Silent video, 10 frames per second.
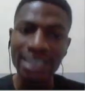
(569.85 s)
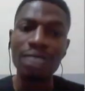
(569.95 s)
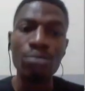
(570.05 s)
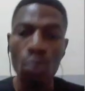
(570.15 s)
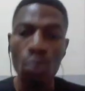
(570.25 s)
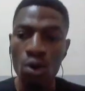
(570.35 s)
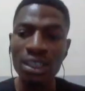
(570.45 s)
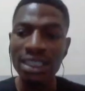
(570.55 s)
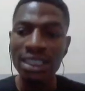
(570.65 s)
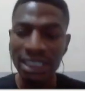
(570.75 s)
the
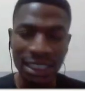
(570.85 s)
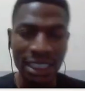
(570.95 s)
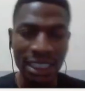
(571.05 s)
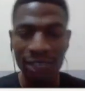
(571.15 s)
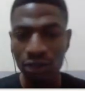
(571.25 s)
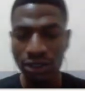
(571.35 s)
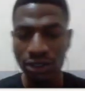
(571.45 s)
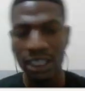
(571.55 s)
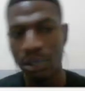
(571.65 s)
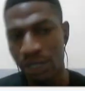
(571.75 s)
more it's easier for you
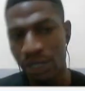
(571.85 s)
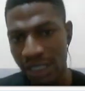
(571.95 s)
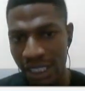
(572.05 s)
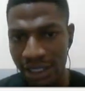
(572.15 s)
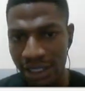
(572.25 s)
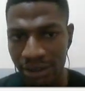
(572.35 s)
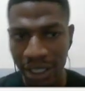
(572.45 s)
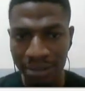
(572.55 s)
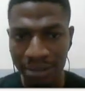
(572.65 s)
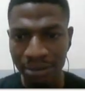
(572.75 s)
to get monetized,
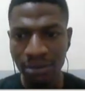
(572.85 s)
right?